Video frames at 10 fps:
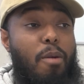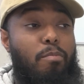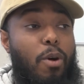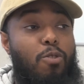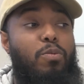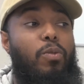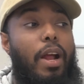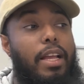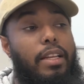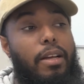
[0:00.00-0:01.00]
mobile
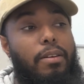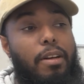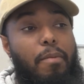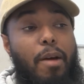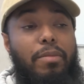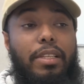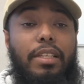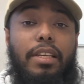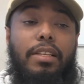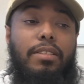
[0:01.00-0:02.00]
right now. I'm
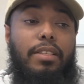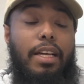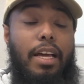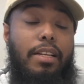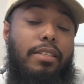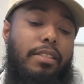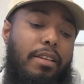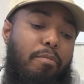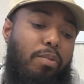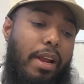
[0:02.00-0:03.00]
looking to honestly
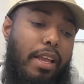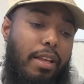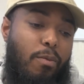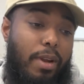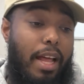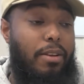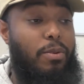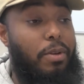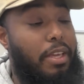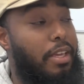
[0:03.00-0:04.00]
bring what I
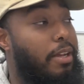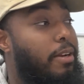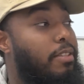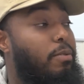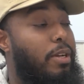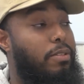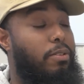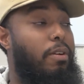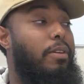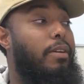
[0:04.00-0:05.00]
do here to Western
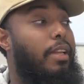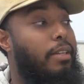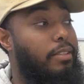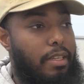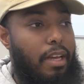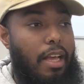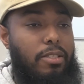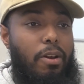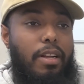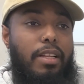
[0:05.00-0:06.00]
North Carolina. I
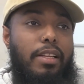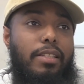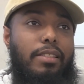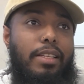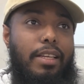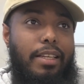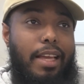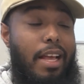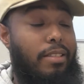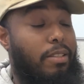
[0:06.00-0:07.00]
started initially in
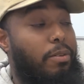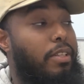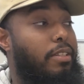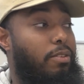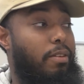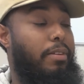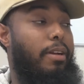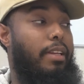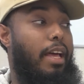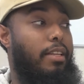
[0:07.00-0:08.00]
Gastonia, North
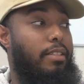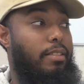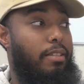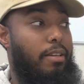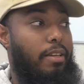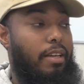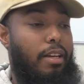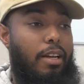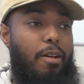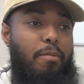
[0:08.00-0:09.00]
Carolina.
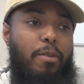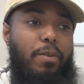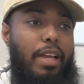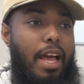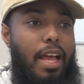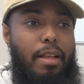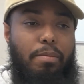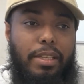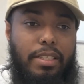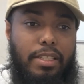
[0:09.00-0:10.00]
And we got
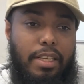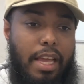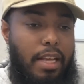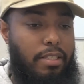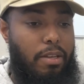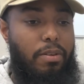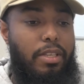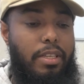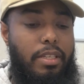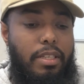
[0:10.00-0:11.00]
places in
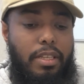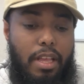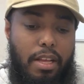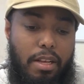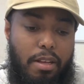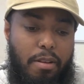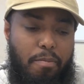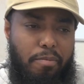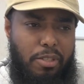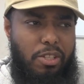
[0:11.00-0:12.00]
Gastonia,
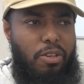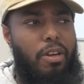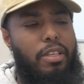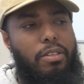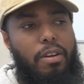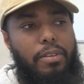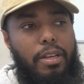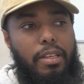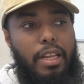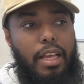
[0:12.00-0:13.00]
Charlotte, North
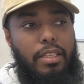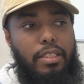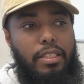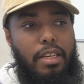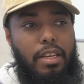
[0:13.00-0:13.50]
Carolina,